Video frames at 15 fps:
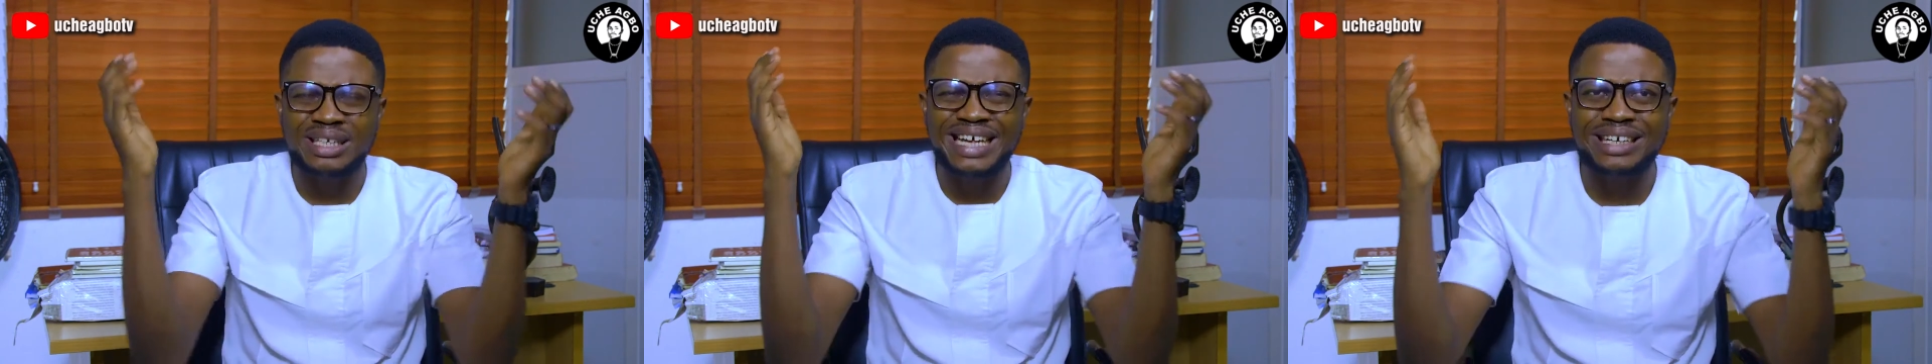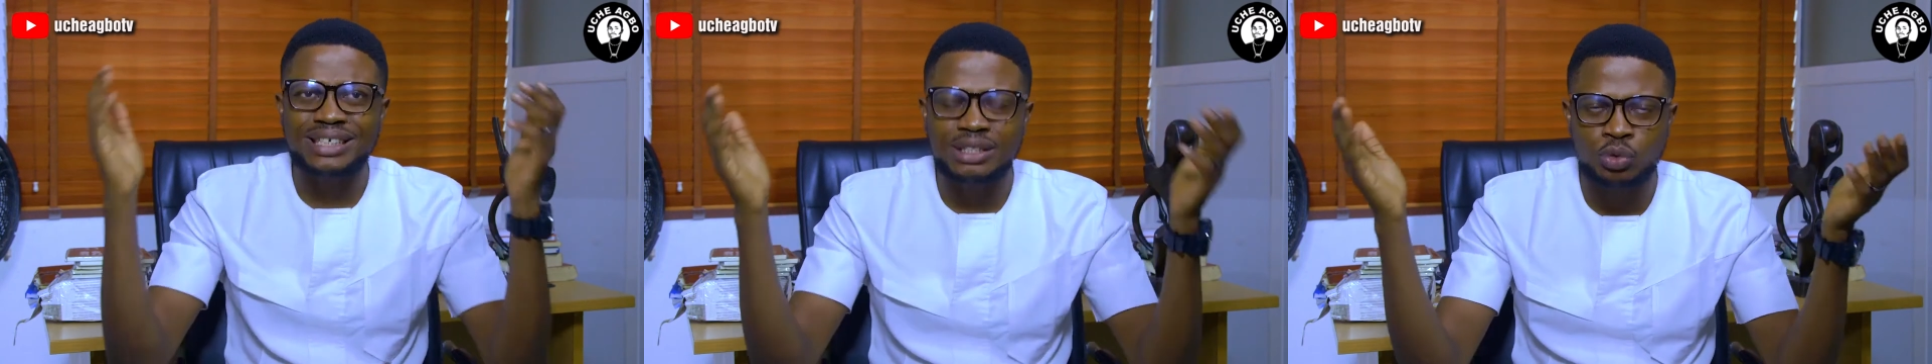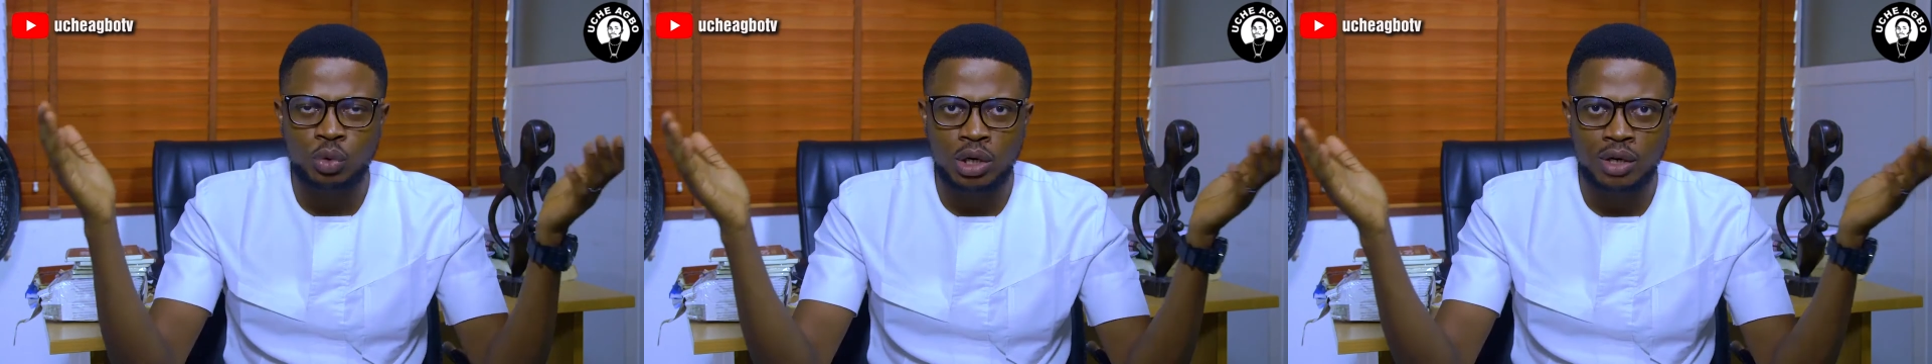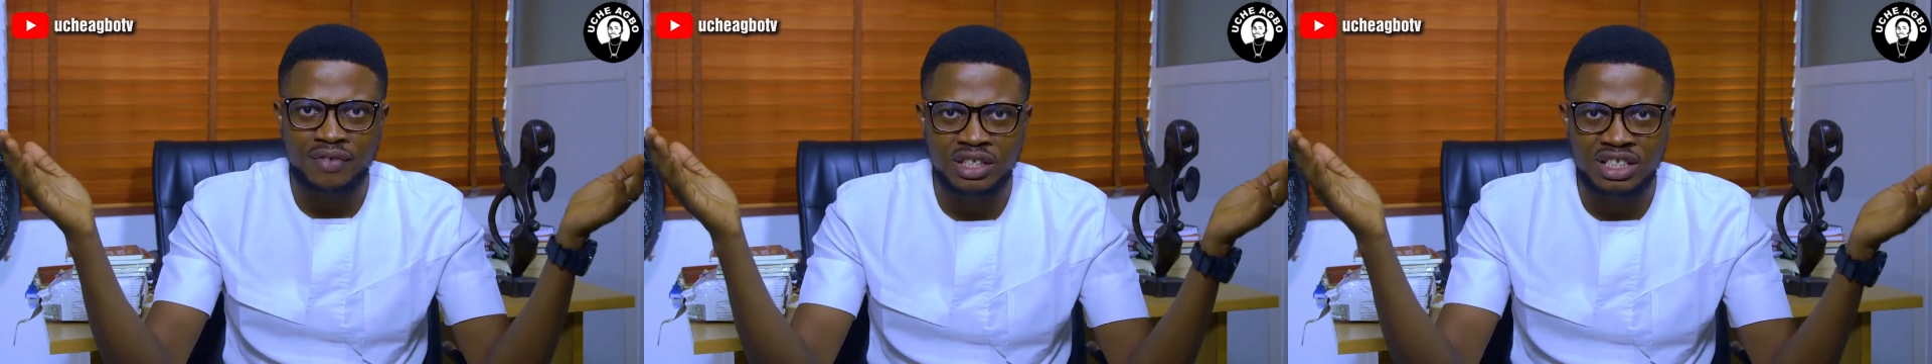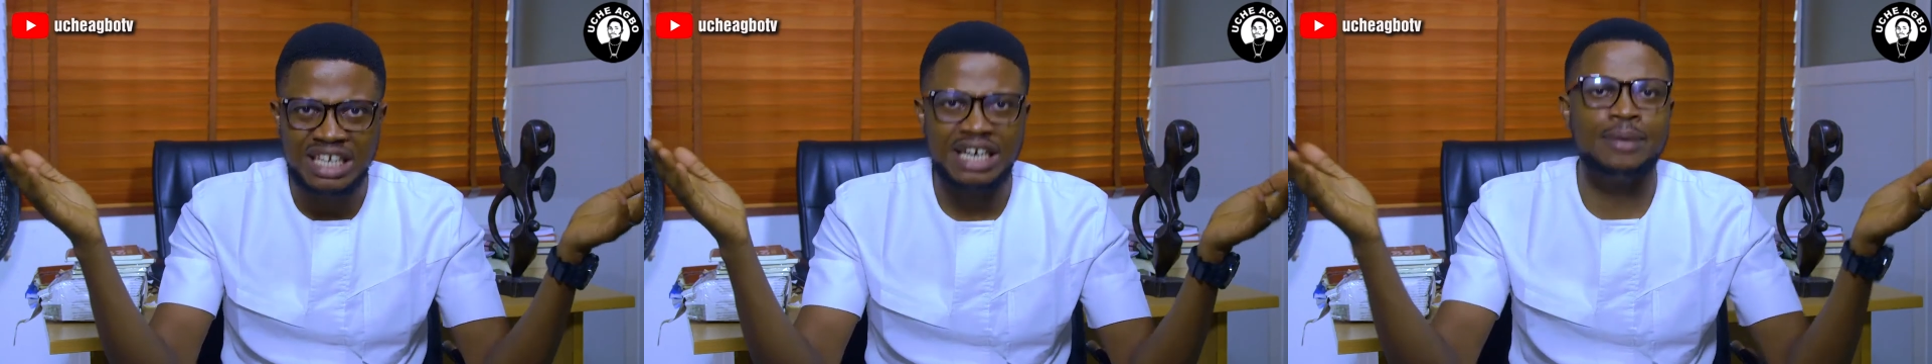That is one of
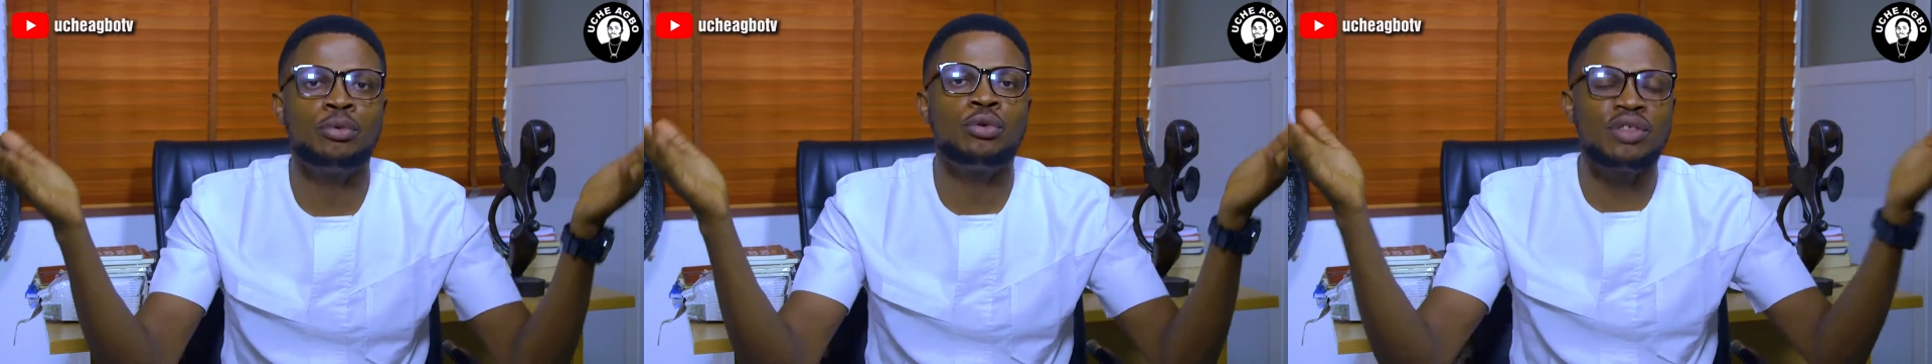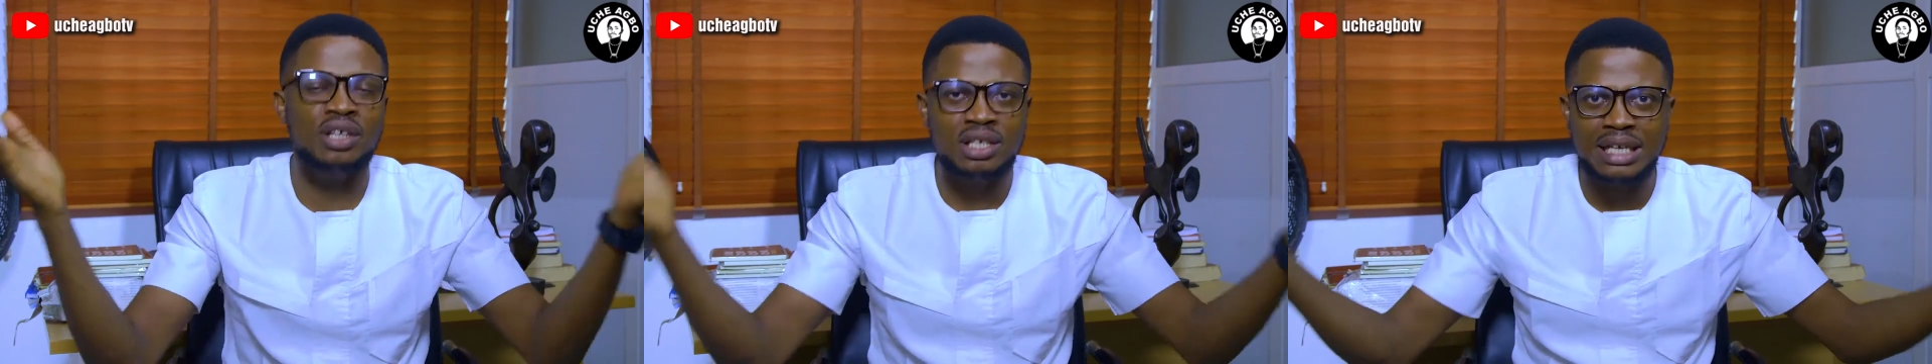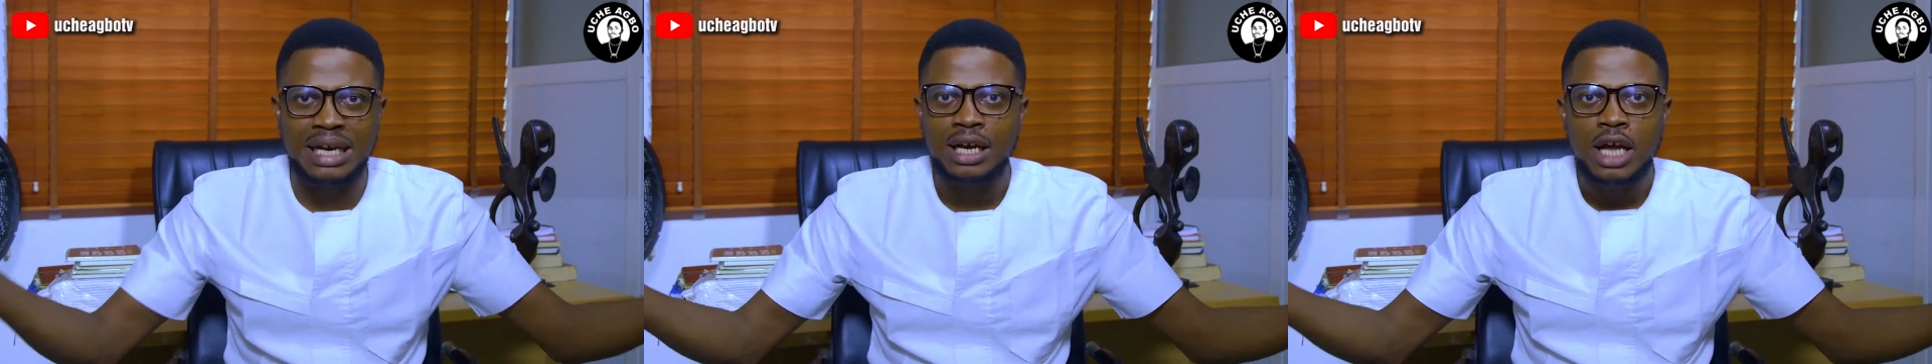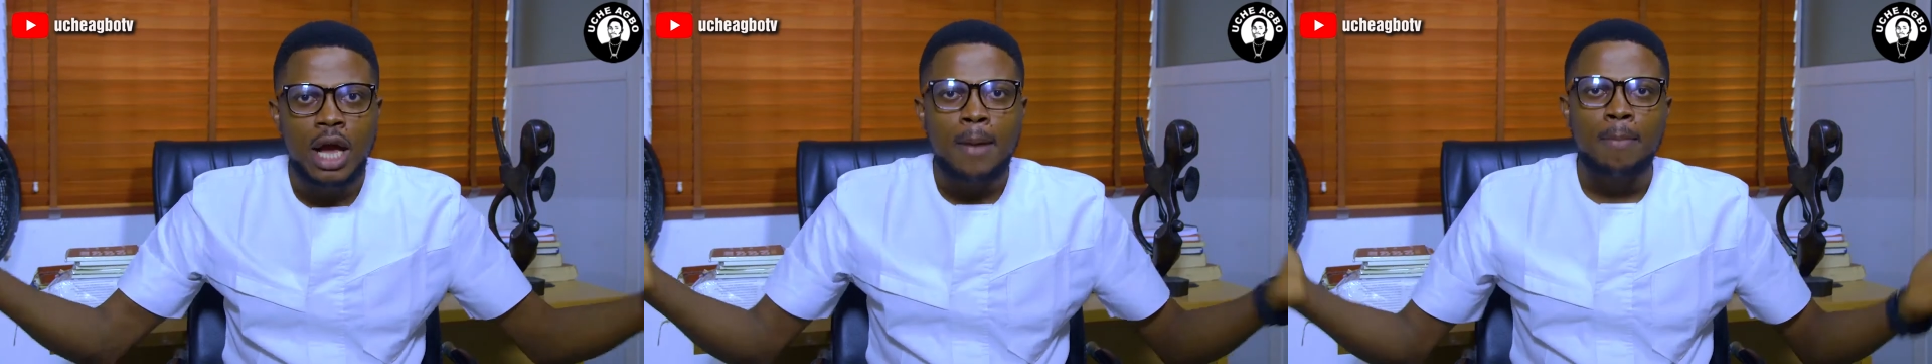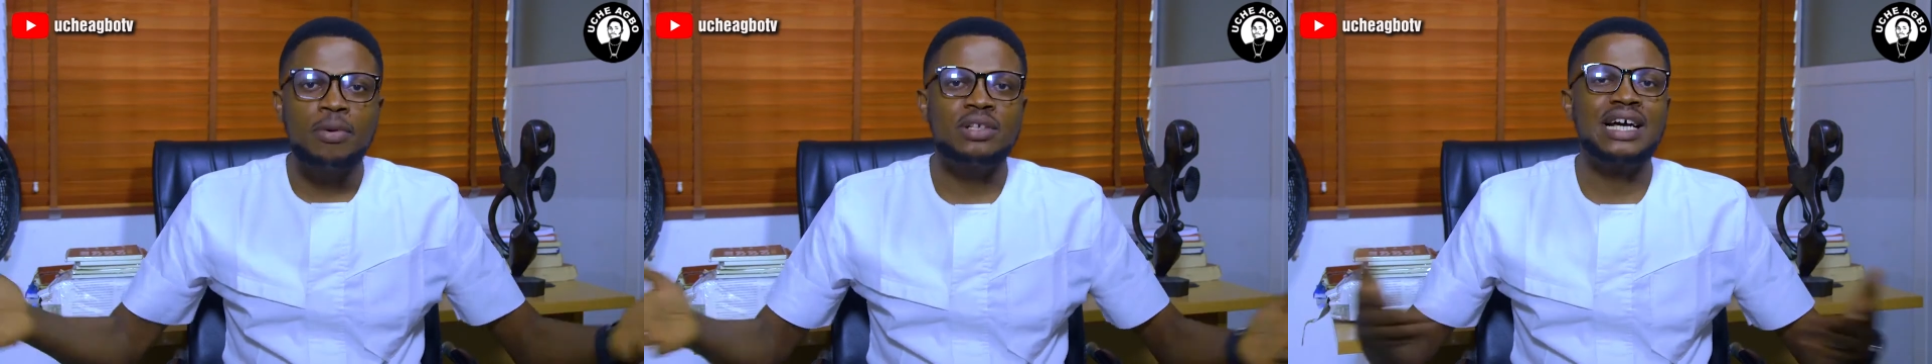the terrible things that
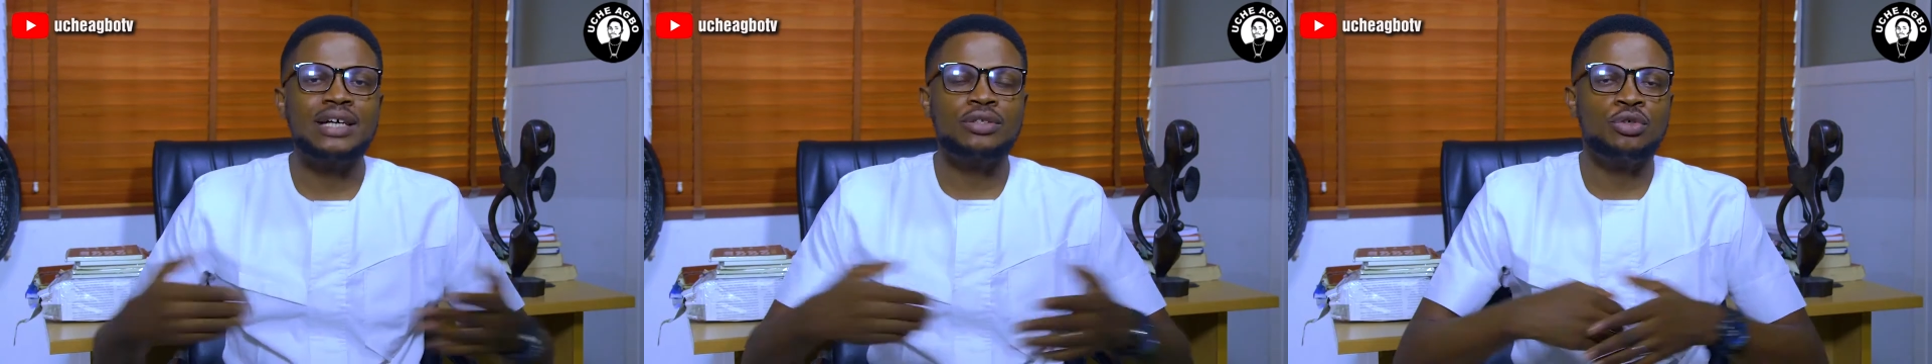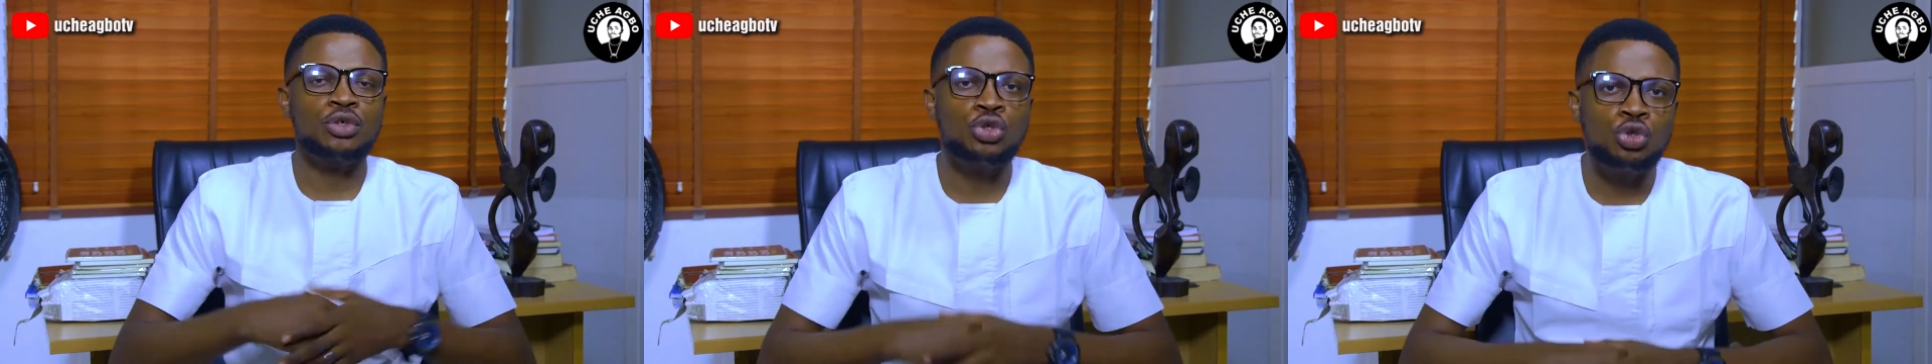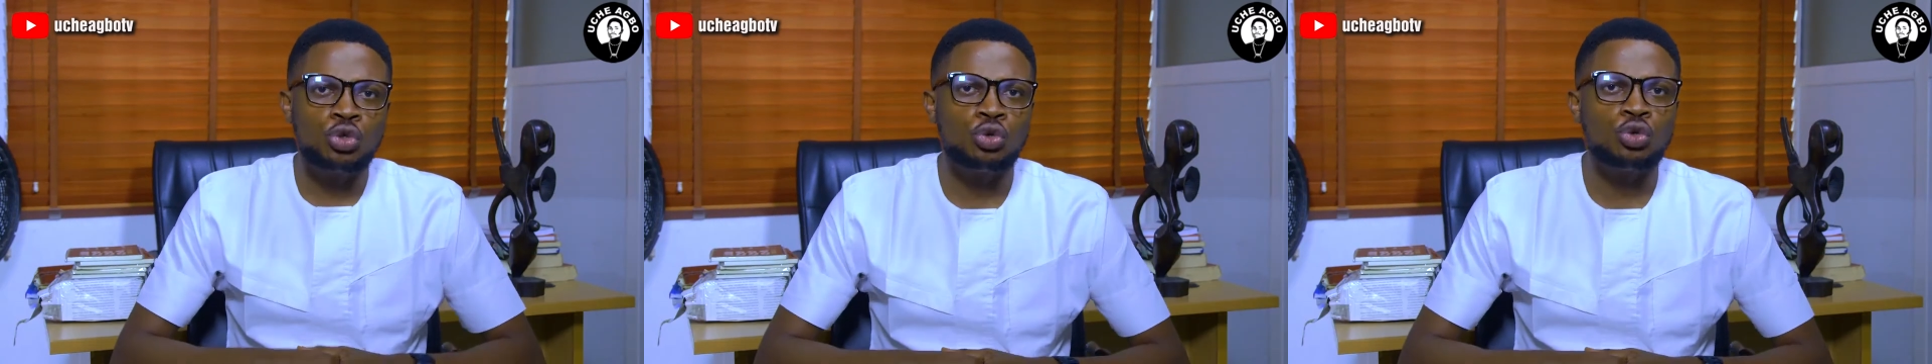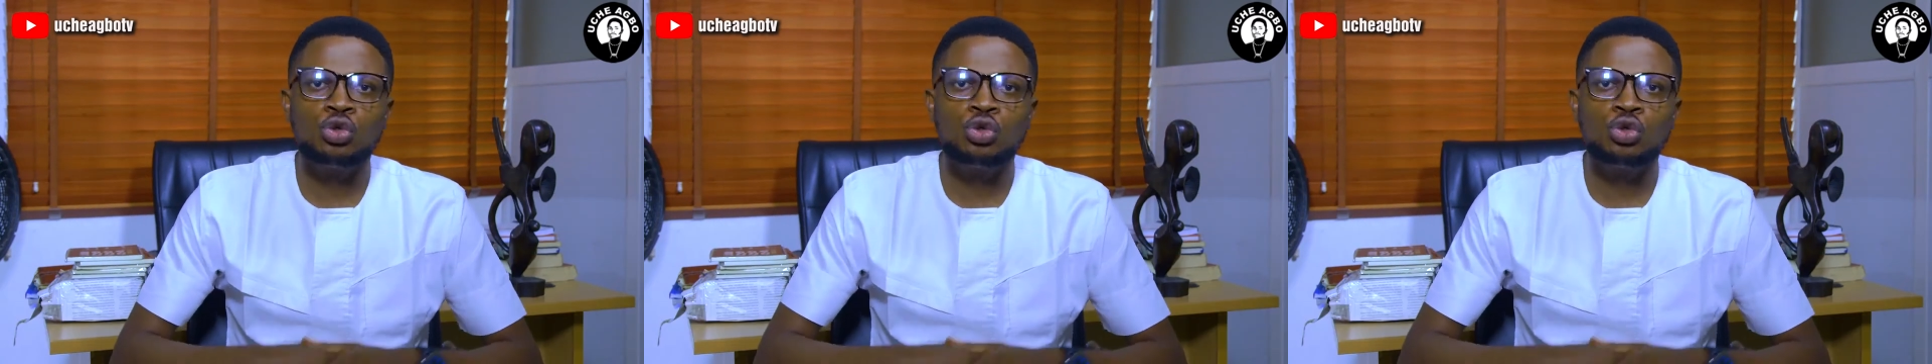most actors do.